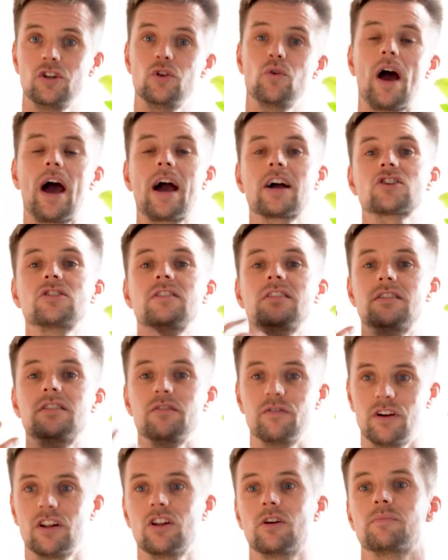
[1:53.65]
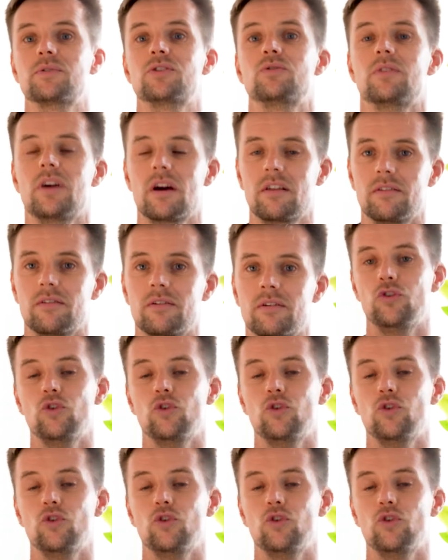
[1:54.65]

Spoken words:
You actually develop together.